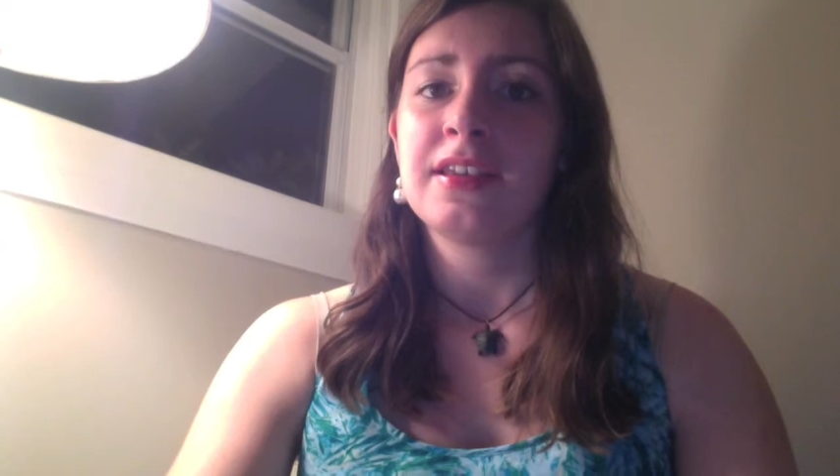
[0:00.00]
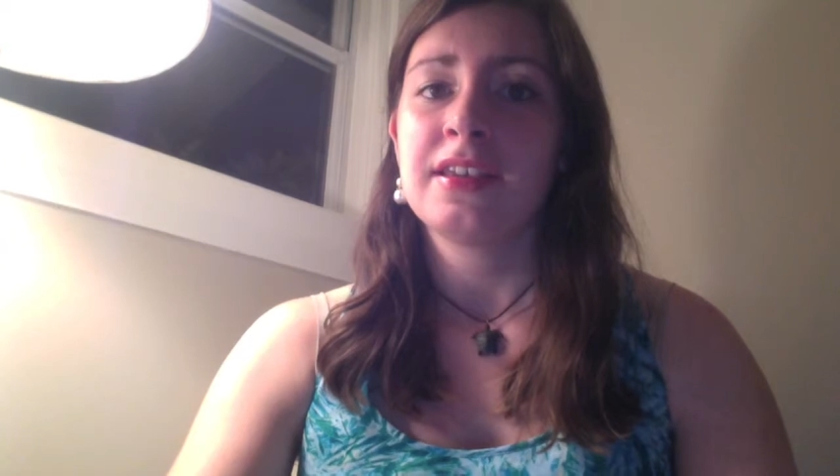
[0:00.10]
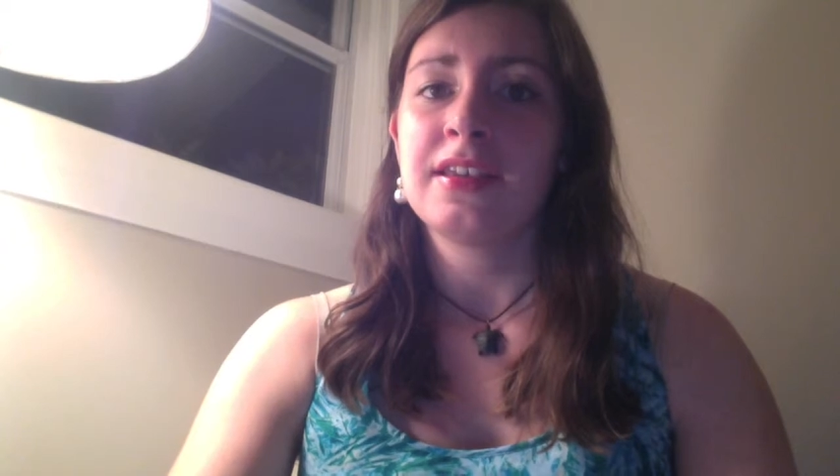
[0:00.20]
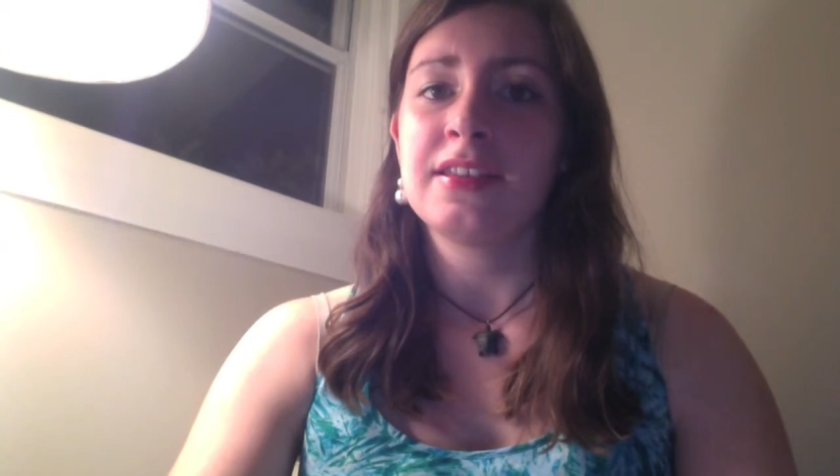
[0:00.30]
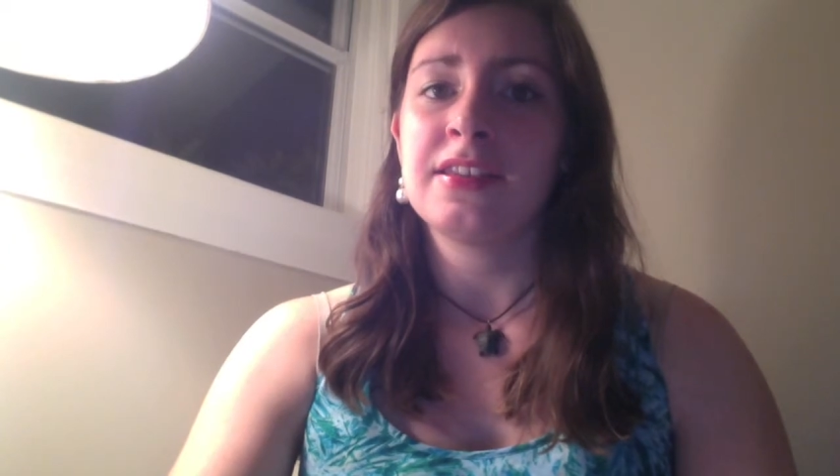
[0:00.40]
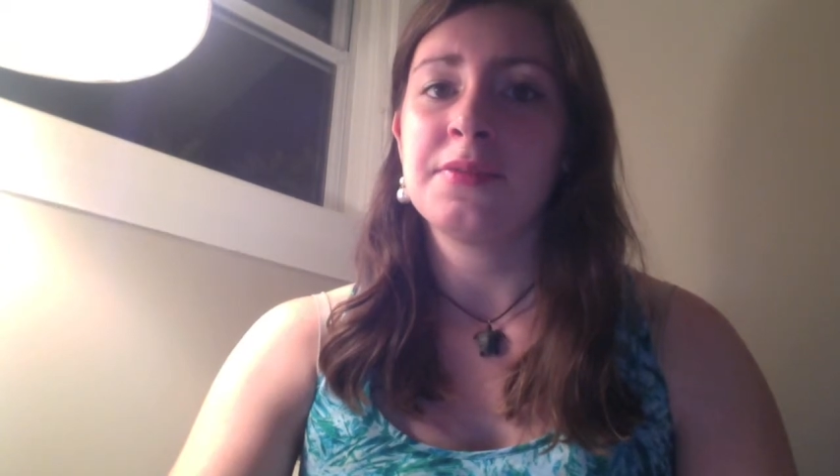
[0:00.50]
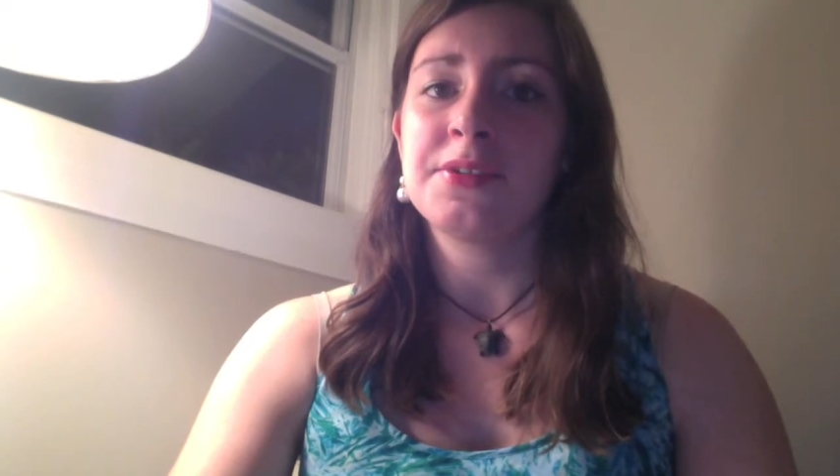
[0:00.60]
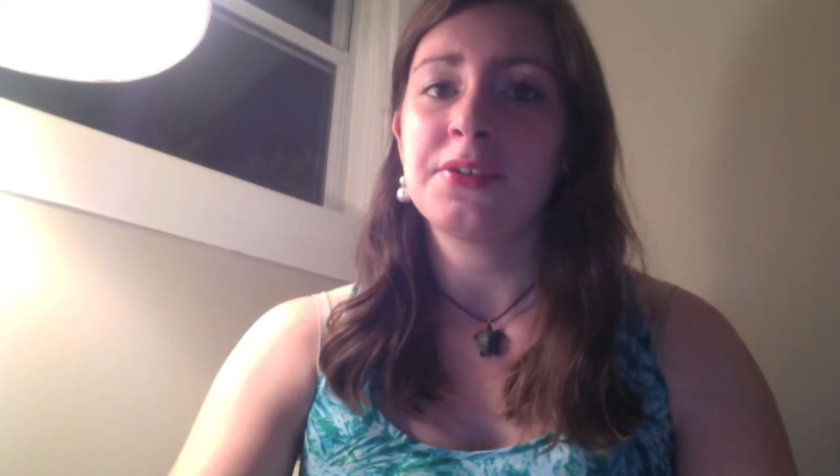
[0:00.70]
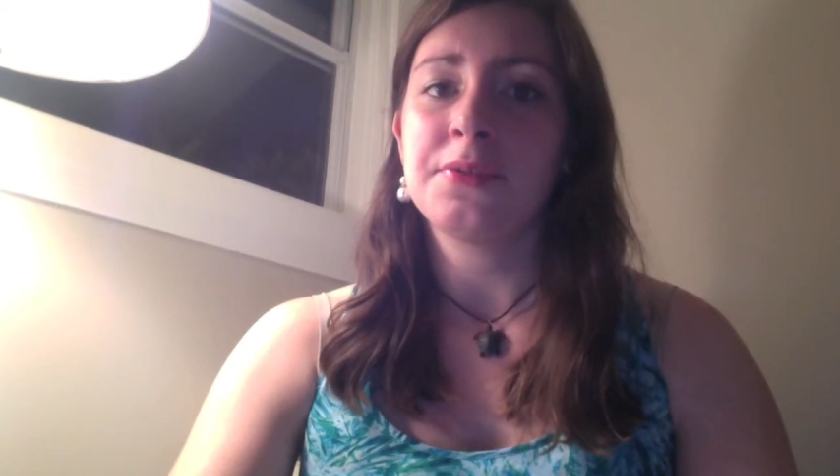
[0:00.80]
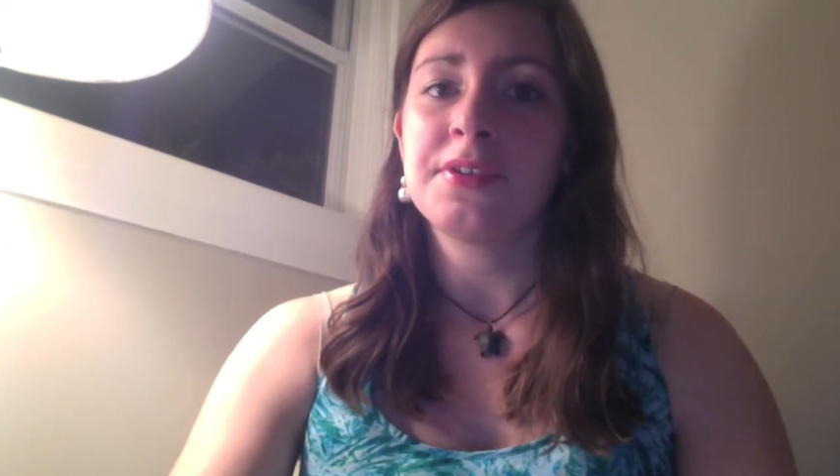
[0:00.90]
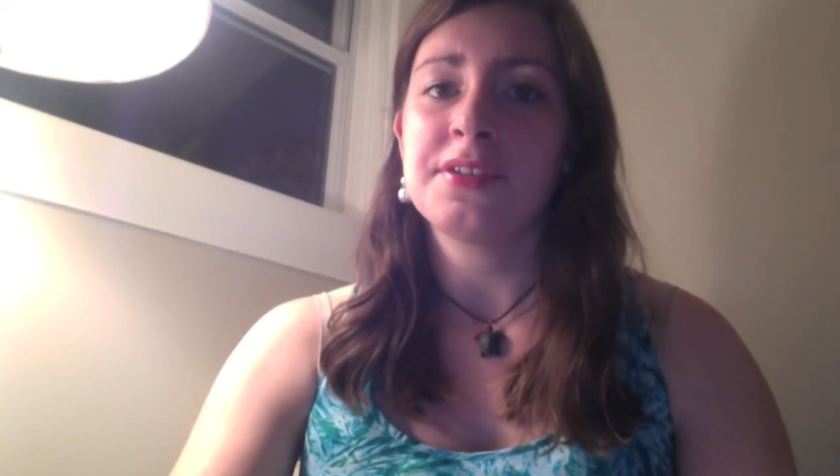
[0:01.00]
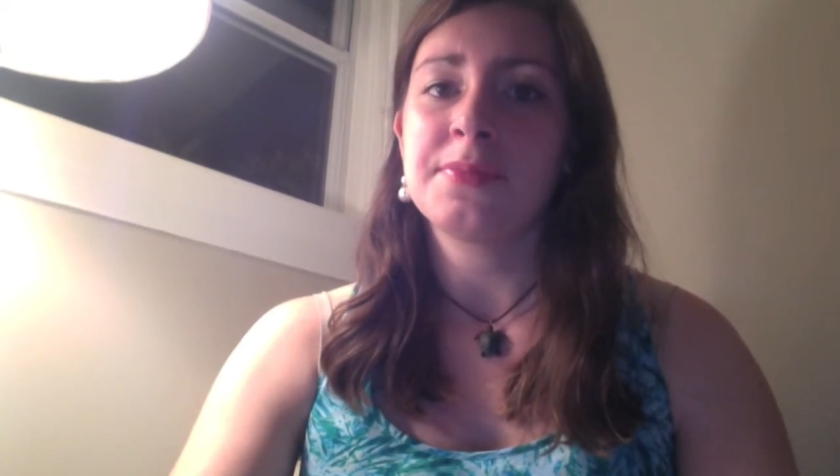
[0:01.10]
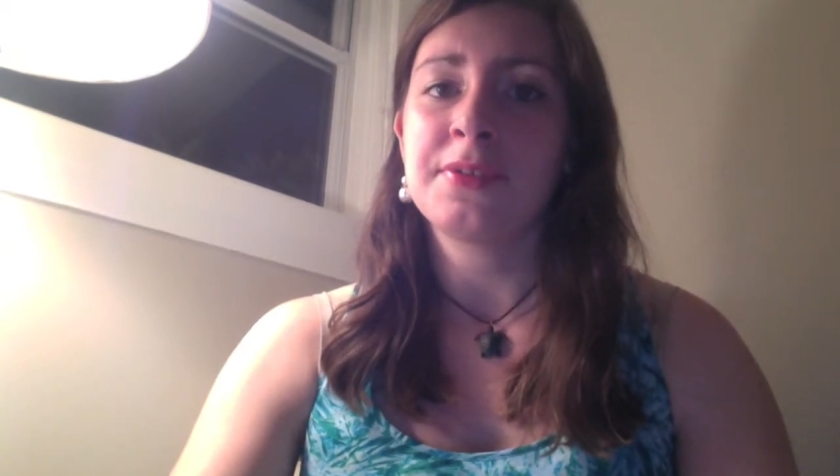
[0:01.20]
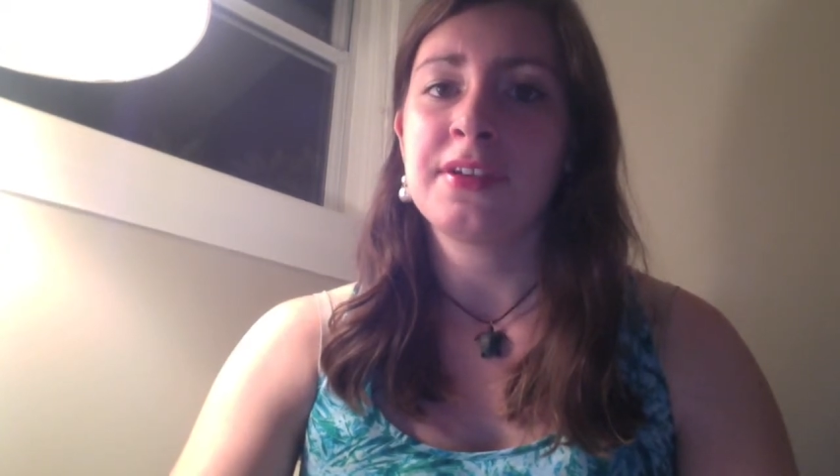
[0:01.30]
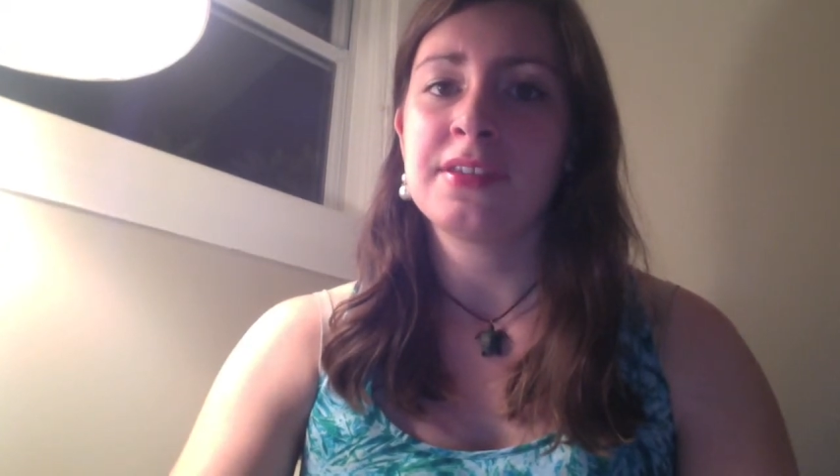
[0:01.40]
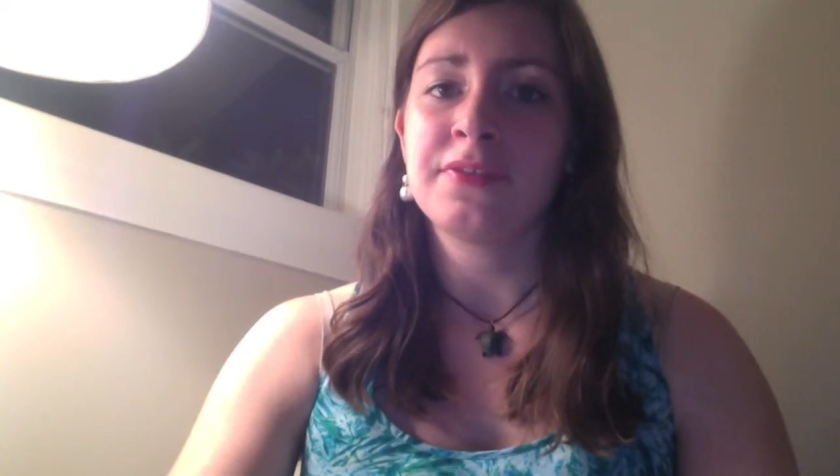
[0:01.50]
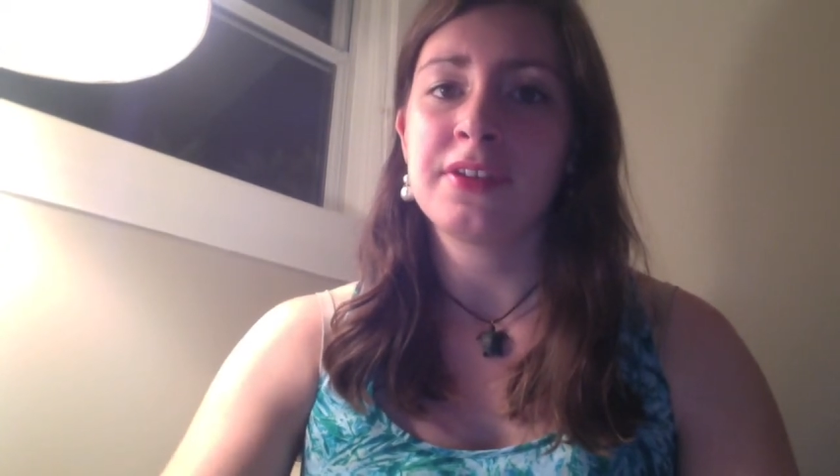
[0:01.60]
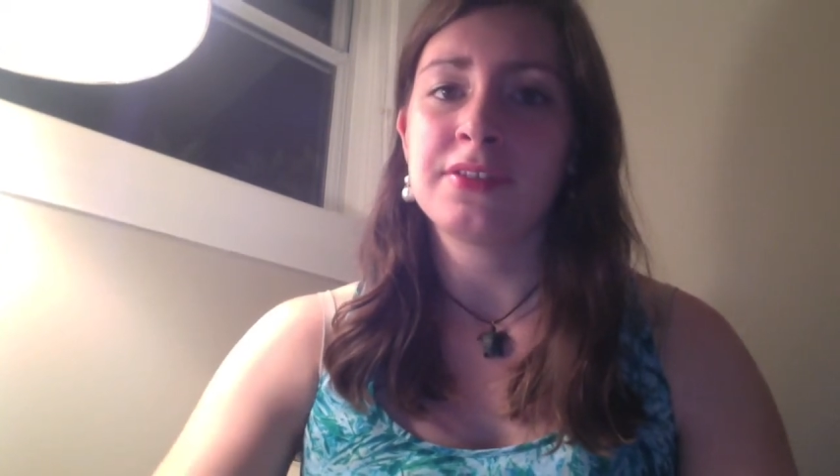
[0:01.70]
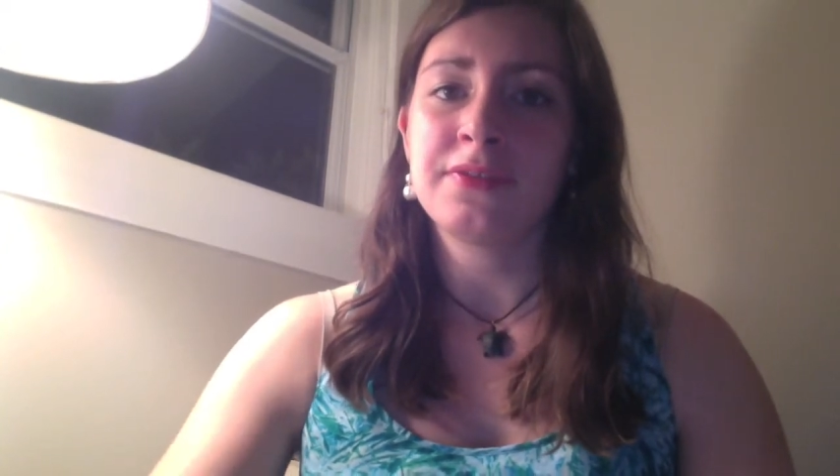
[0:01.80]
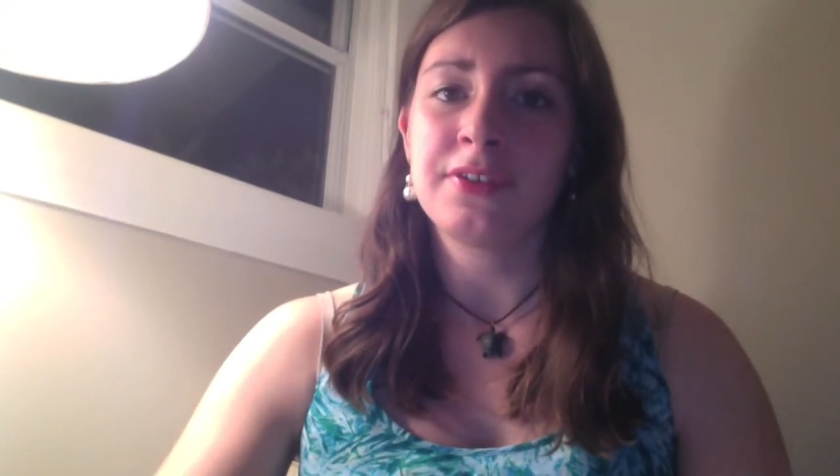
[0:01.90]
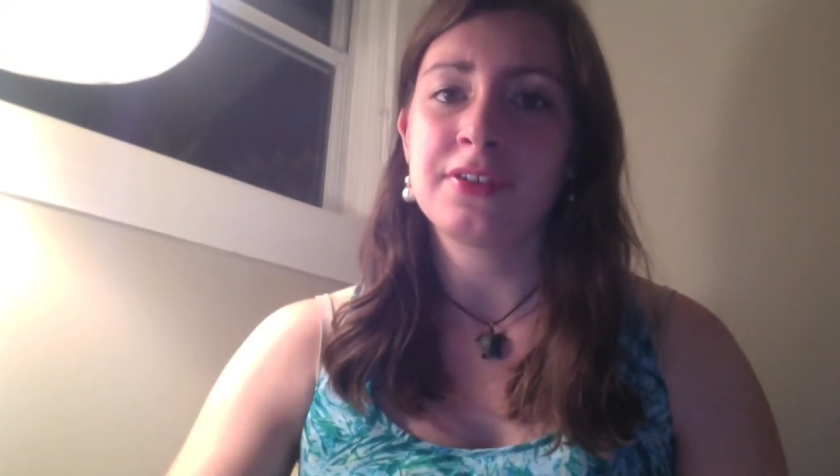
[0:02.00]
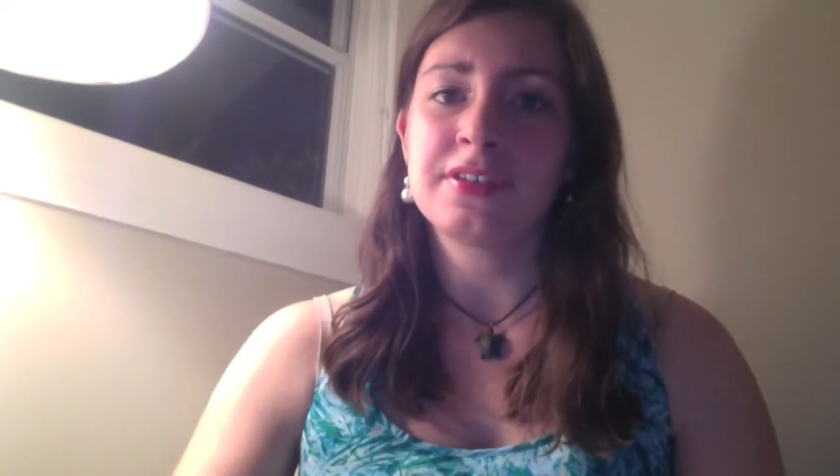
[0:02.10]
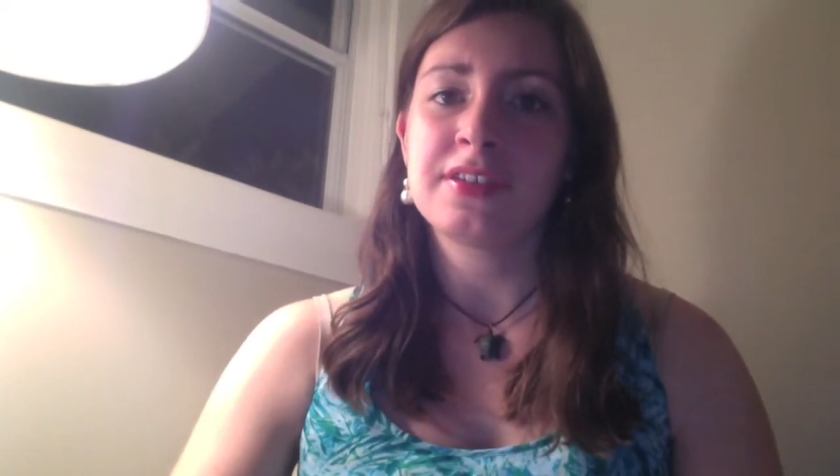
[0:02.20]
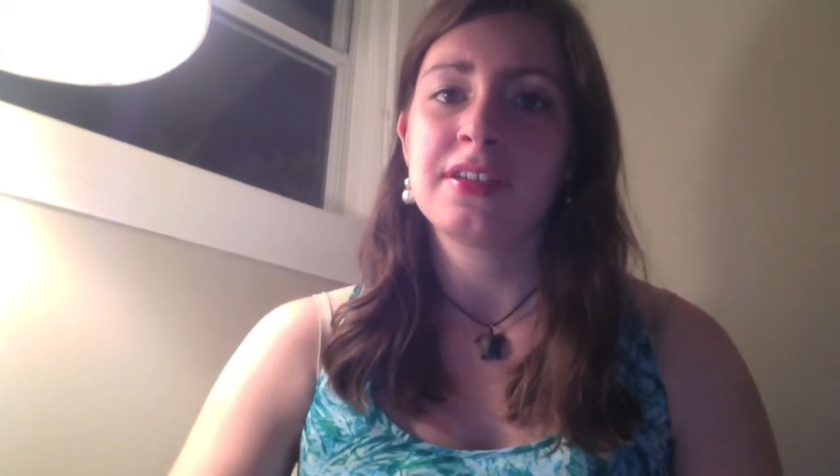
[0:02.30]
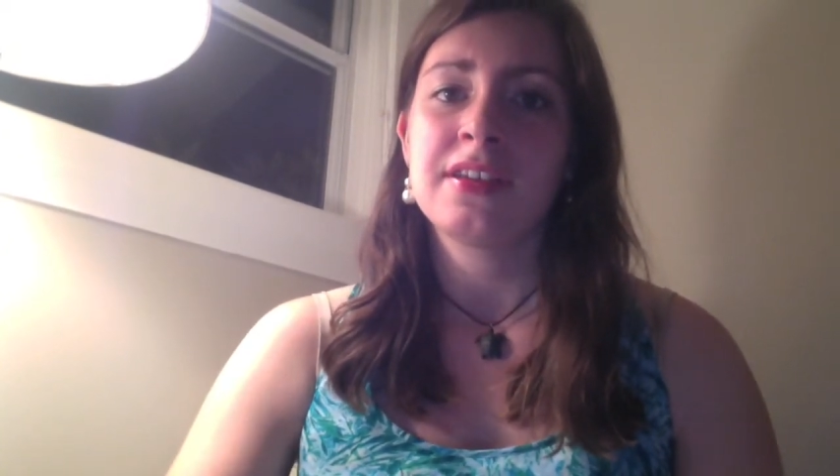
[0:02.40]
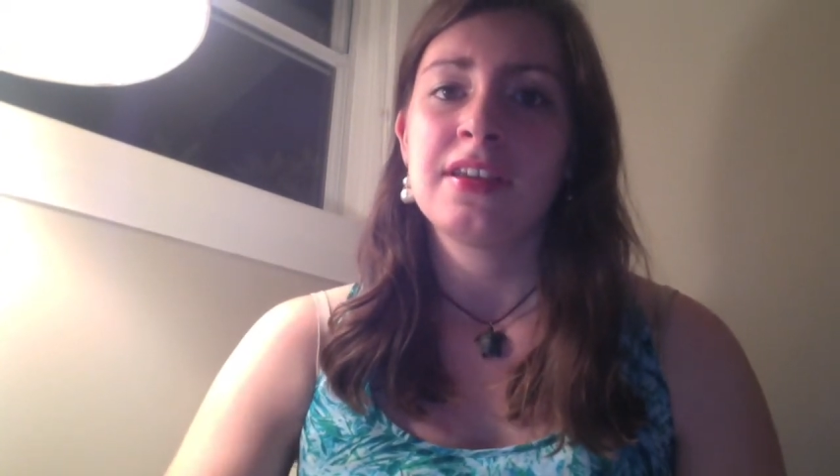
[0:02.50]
and he was always putting his friends first,